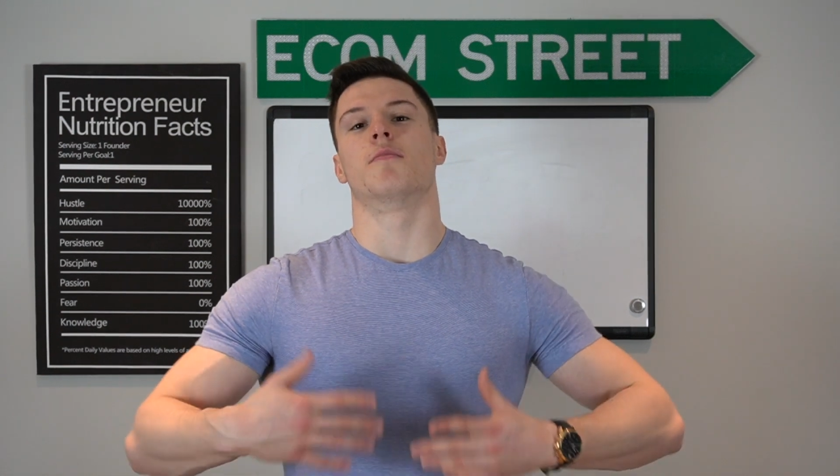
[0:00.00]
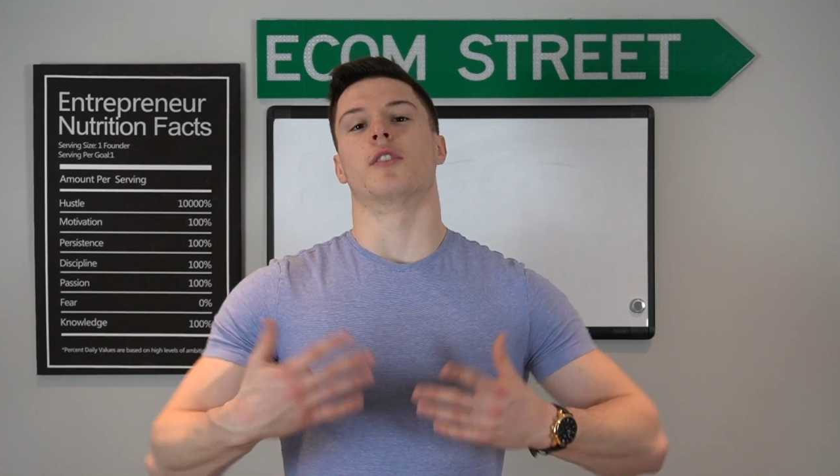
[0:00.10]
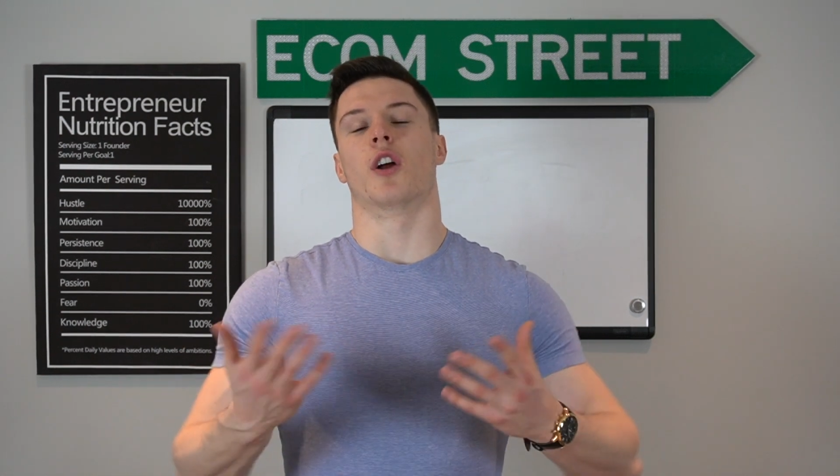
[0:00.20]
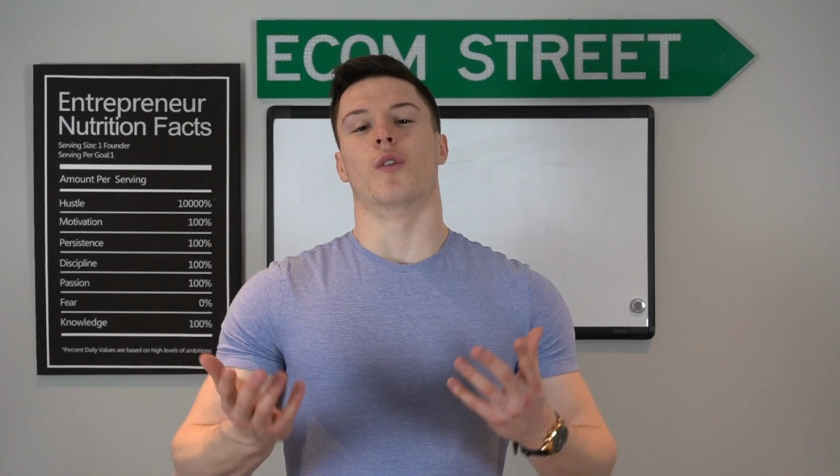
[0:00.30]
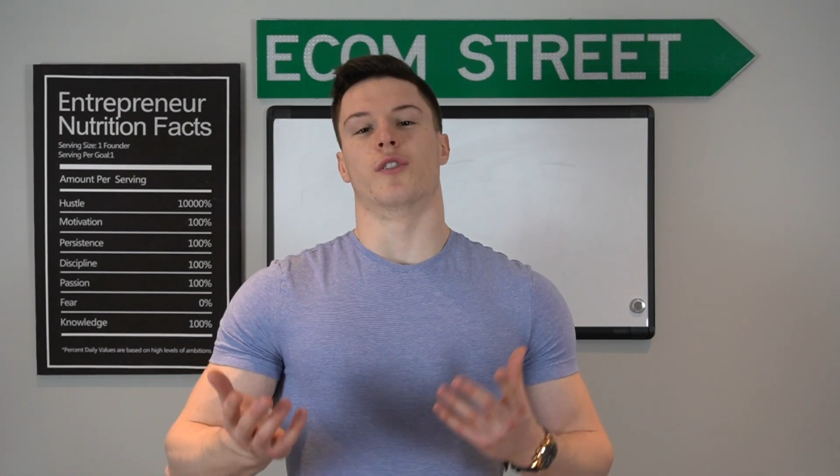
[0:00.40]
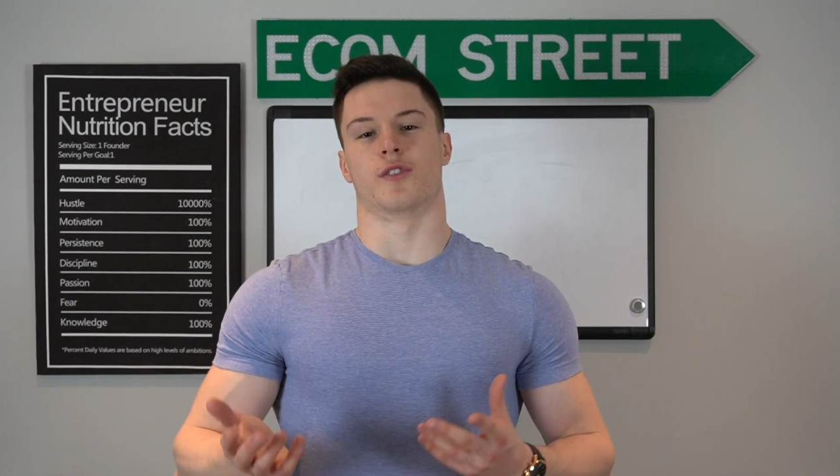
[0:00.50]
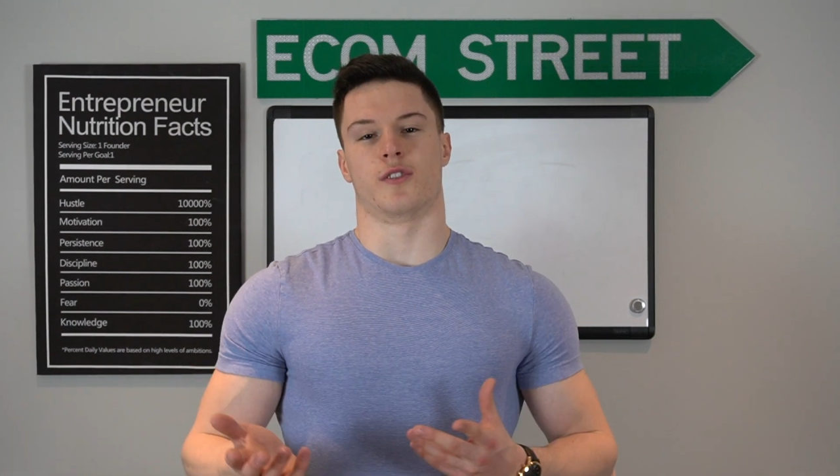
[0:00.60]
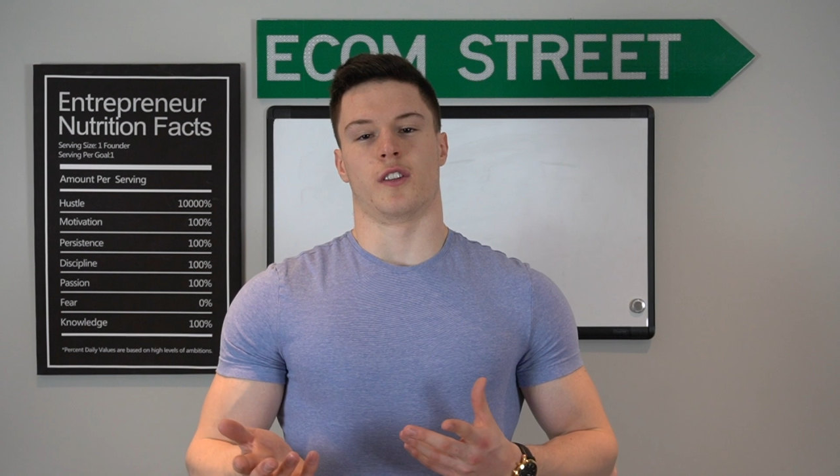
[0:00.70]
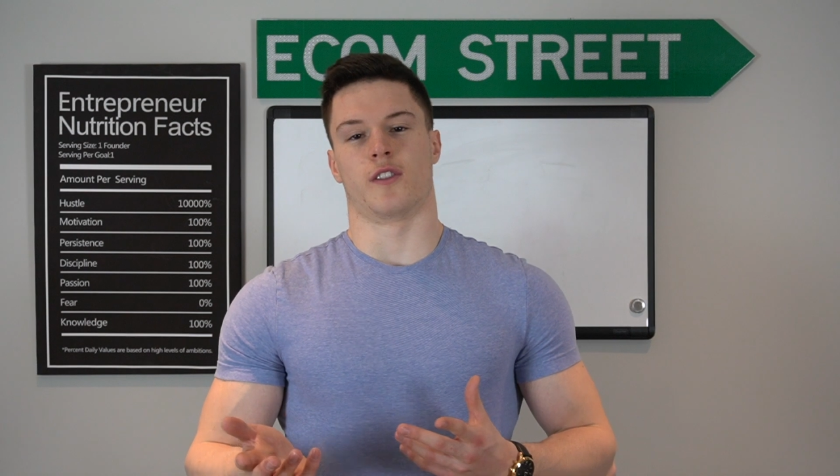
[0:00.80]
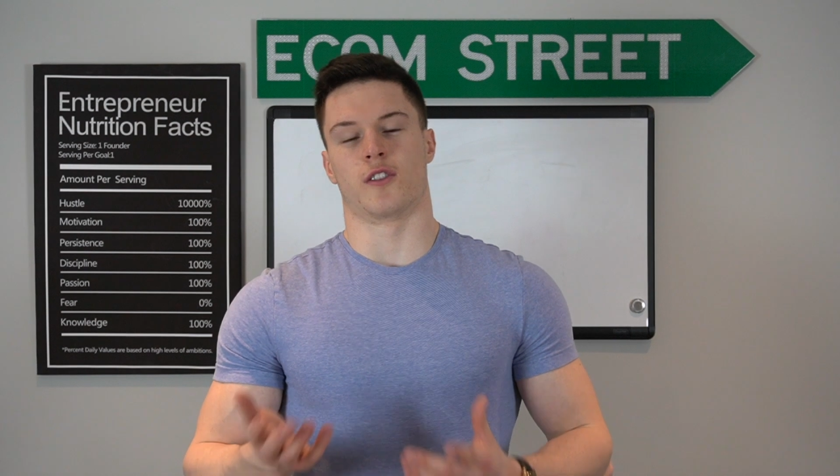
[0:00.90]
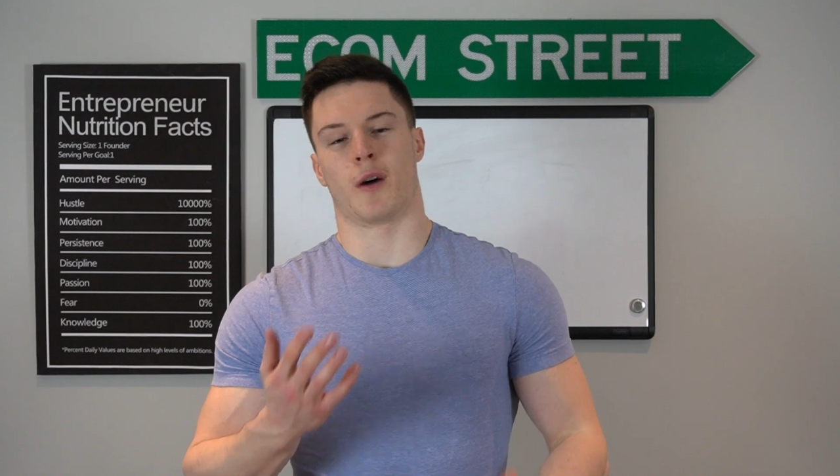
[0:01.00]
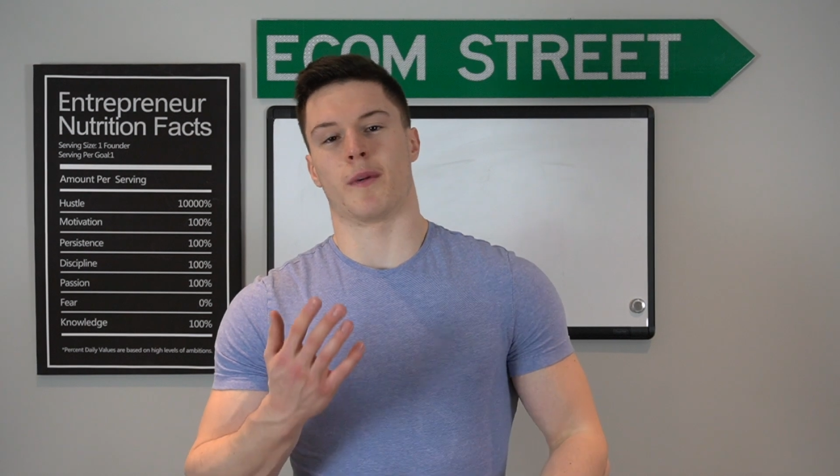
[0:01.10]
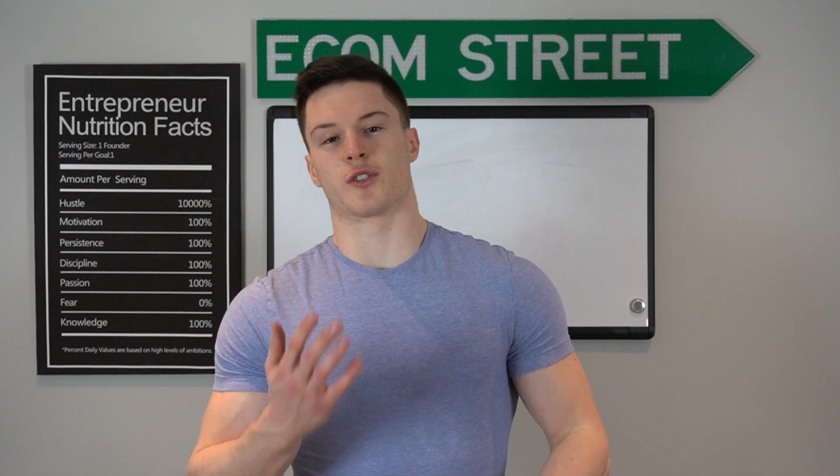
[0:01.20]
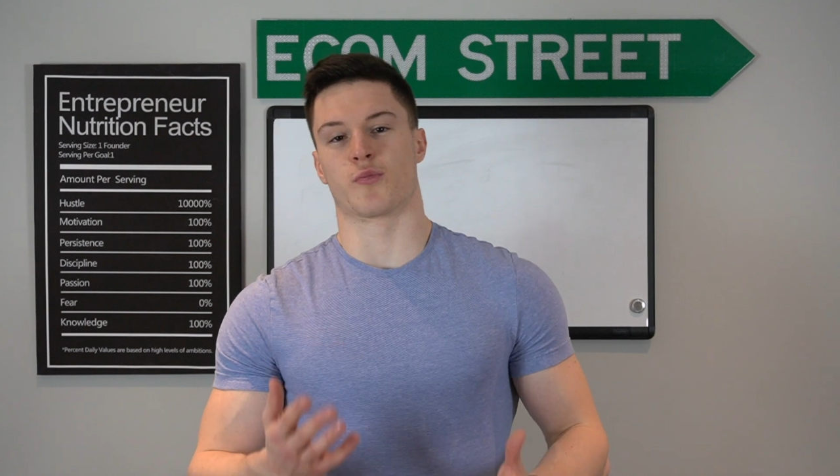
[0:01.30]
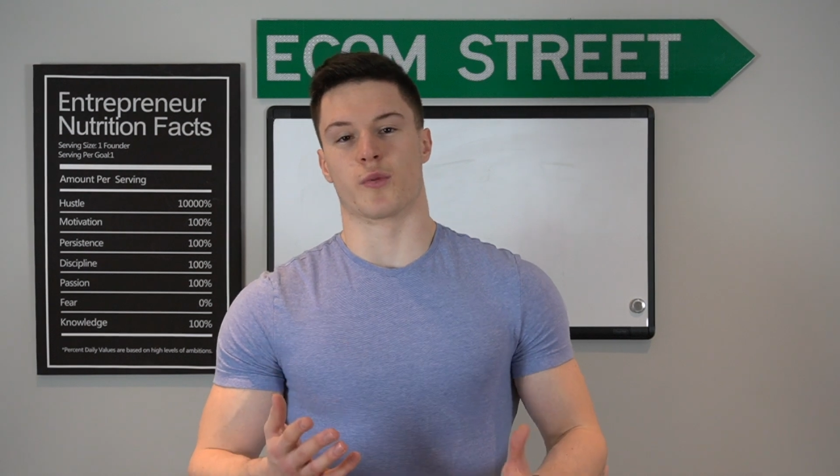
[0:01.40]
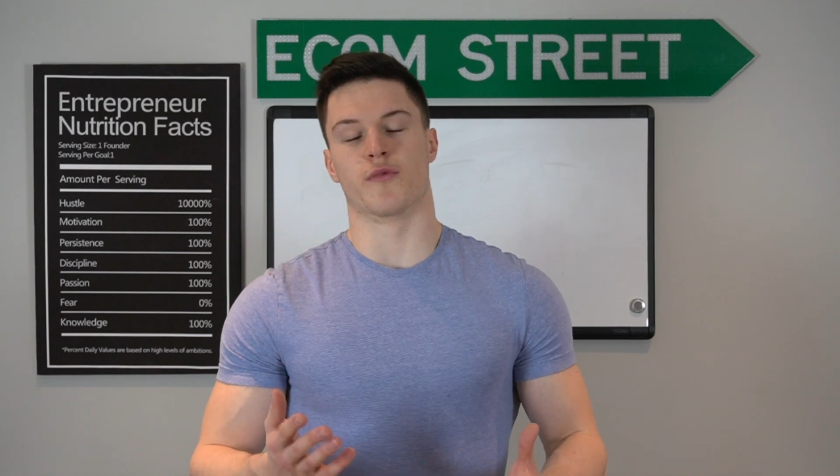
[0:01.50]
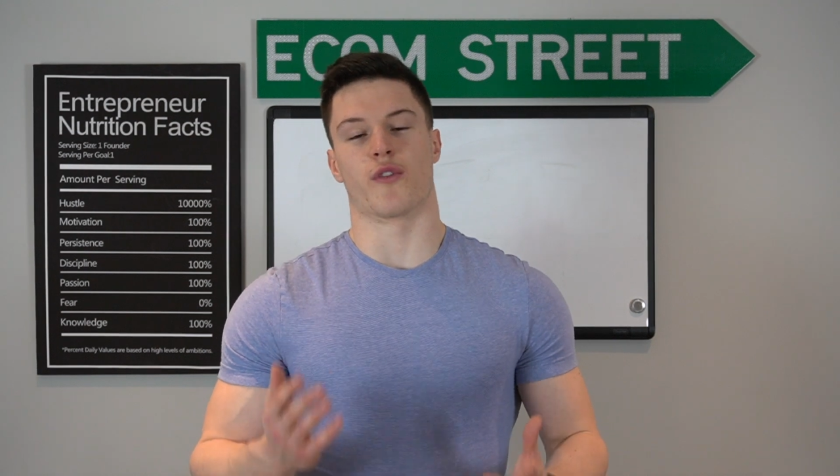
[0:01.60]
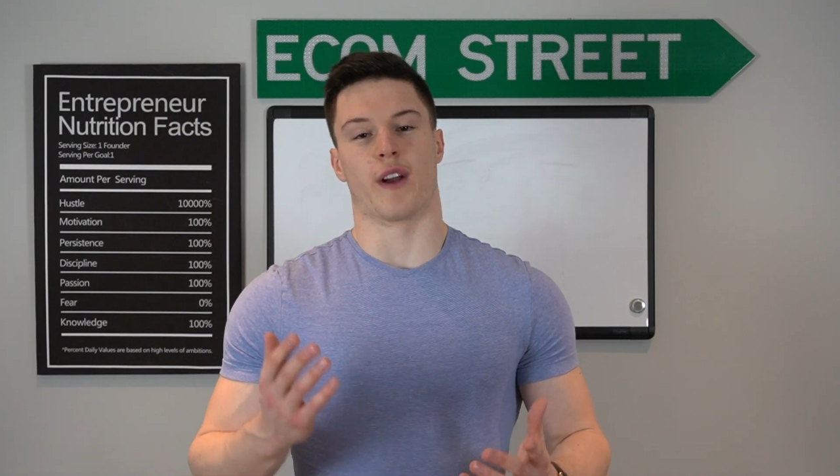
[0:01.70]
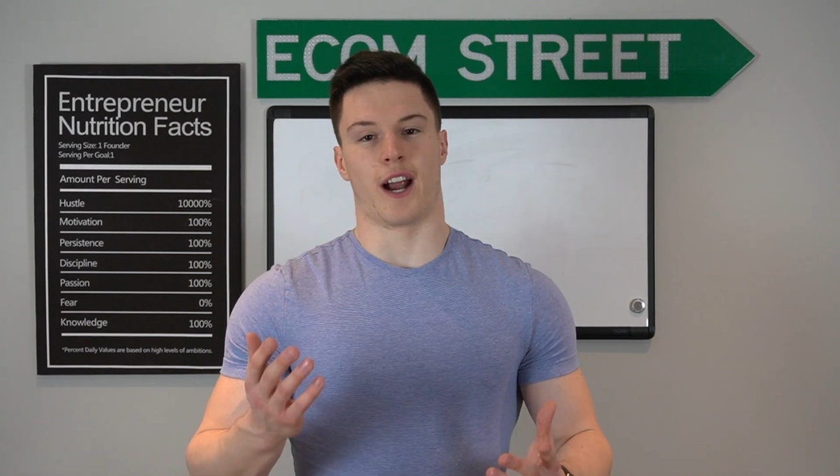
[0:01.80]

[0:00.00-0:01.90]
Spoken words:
there's not much room for